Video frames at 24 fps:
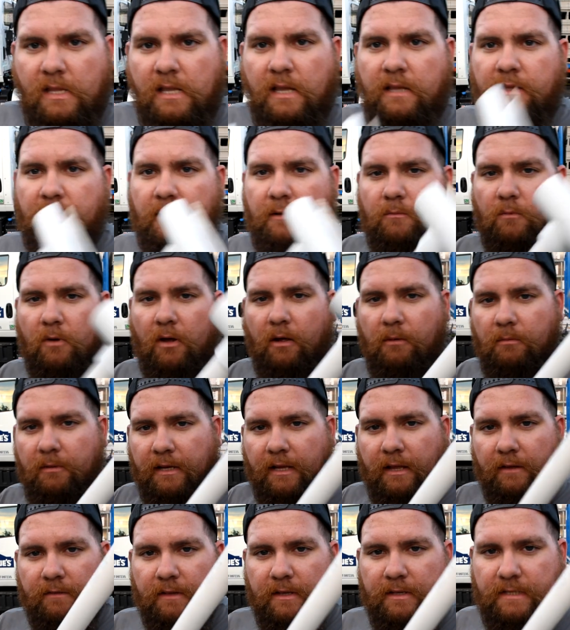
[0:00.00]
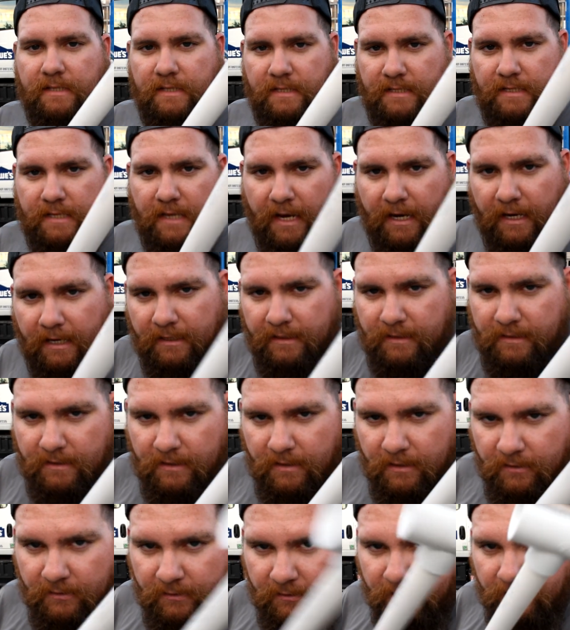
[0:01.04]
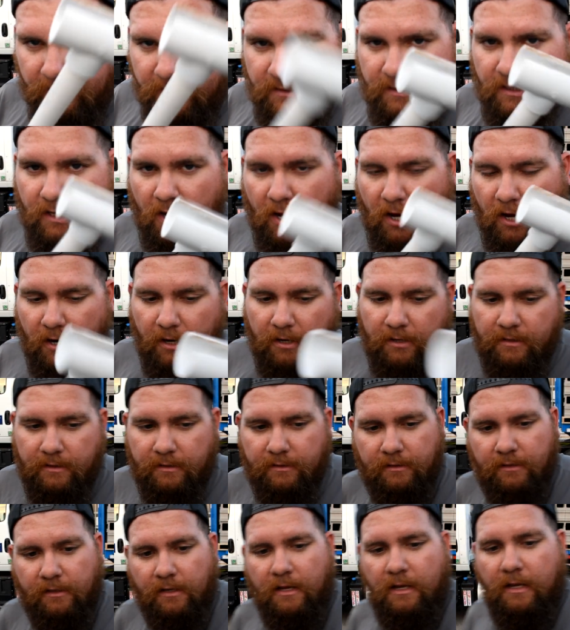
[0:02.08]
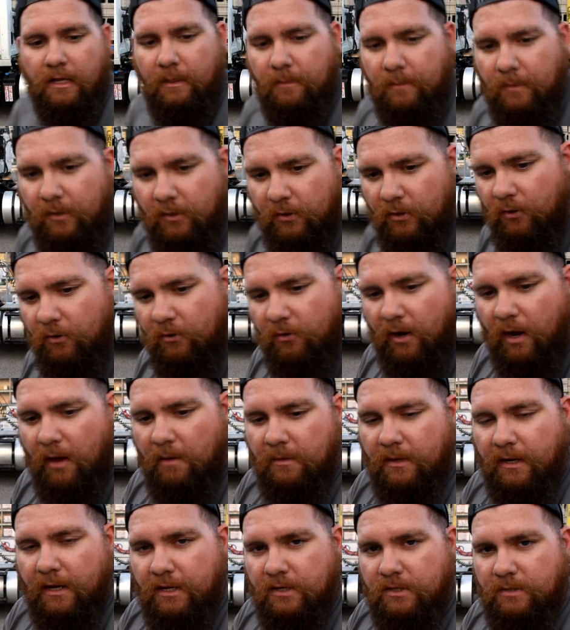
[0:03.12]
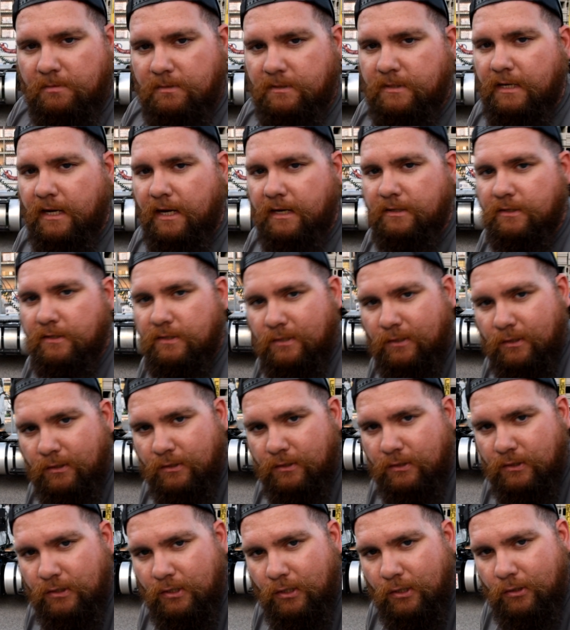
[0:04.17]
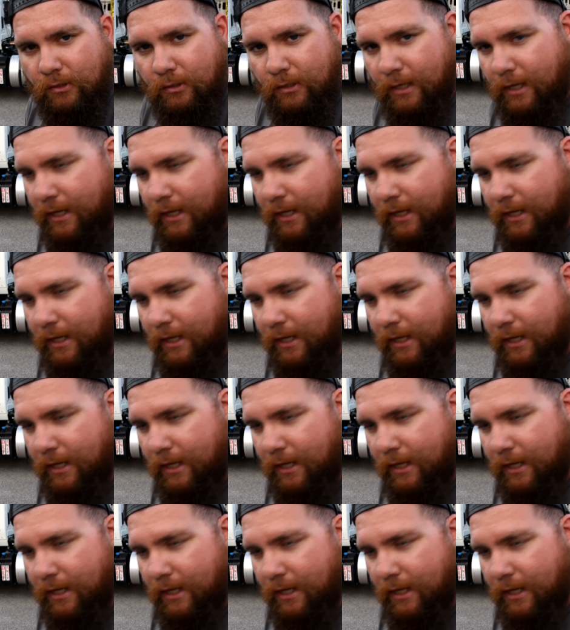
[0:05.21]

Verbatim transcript: And then while we give this a second to harden, I'm gonna go grab an edge protector so I can show you